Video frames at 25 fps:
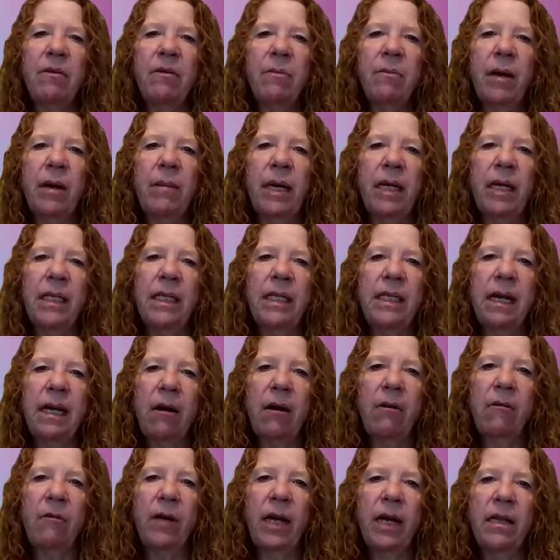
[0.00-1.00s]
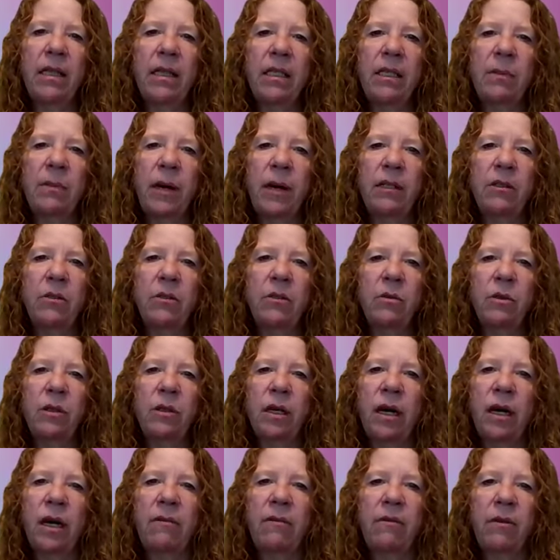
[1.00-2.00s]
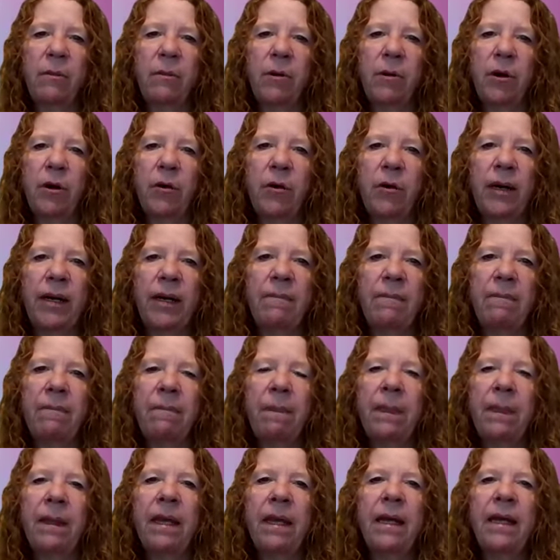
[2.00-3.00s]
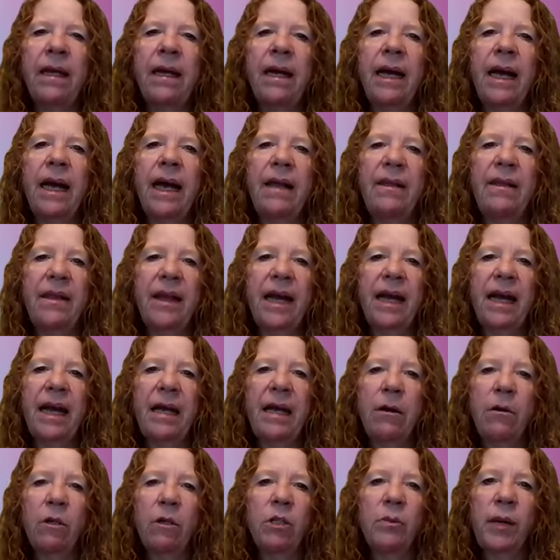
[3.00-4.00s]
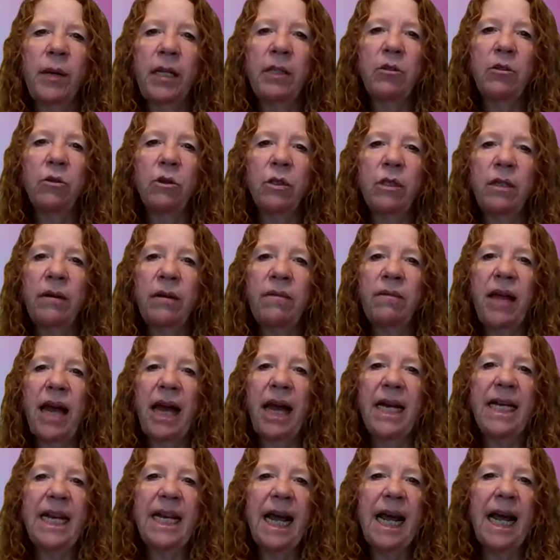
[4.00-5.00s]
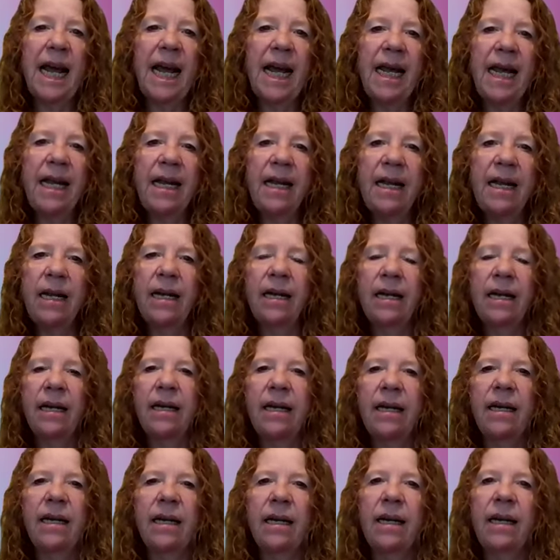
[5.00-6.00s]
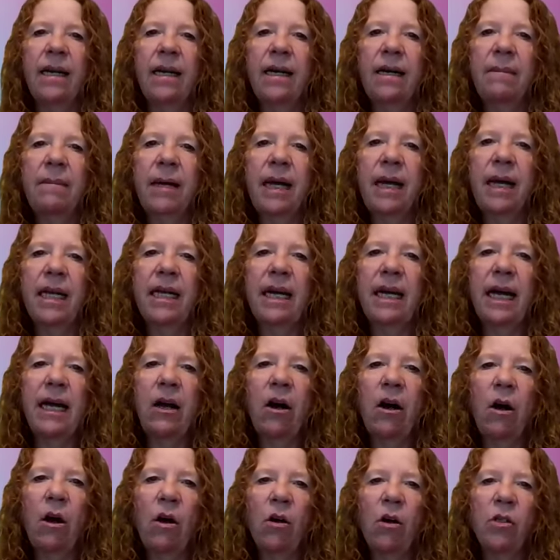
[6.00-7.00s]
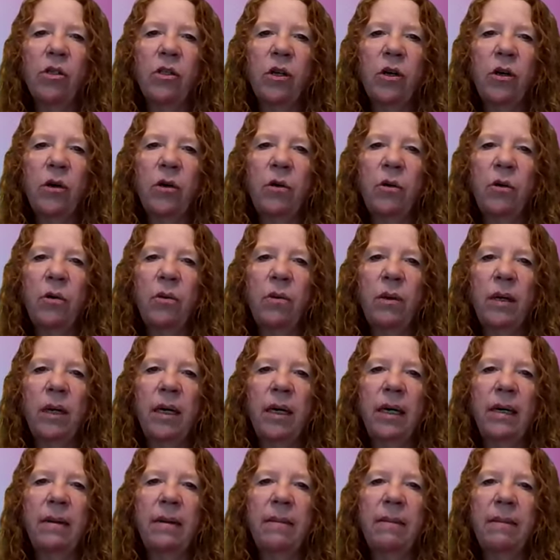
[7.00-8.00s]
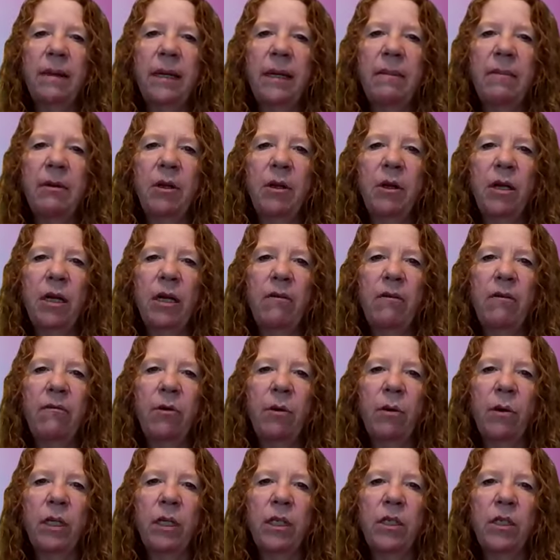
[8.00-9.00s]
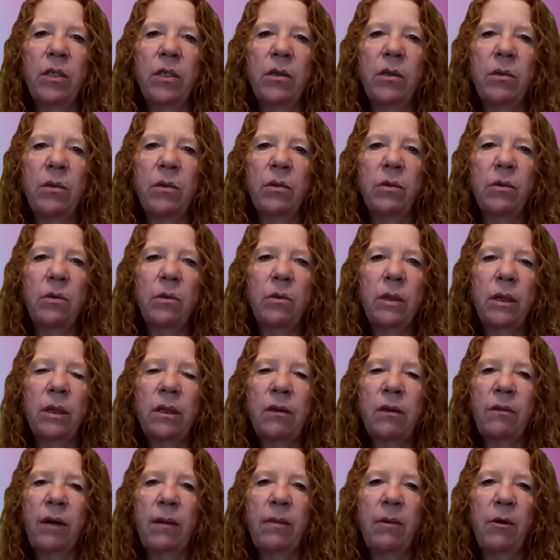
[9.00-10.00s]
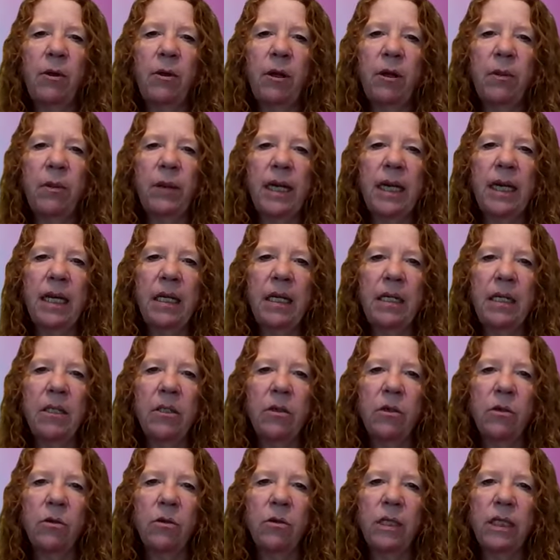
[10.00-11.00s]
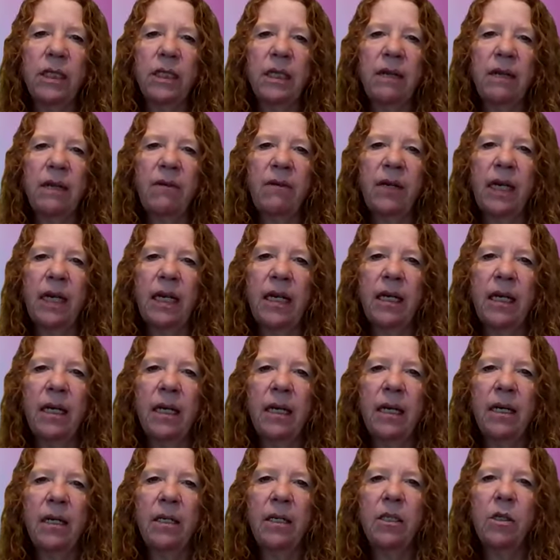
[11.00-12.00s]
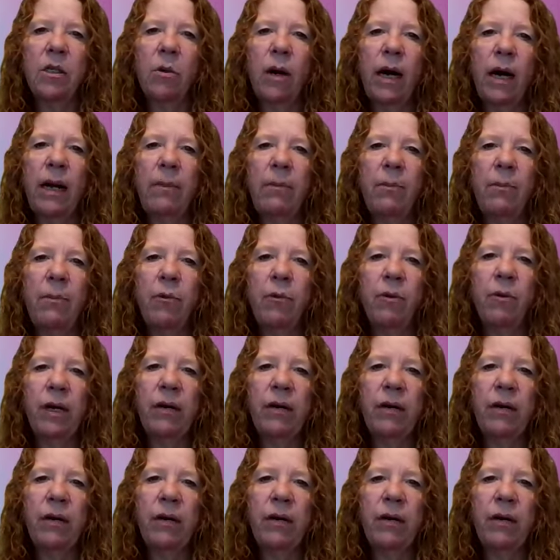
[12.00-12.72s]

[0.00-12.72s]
given by myself and the sponsors of the program, and then our sponsors of that day. And I also am looking forward to the Rainbow Therapy Healing Circle this evening. So I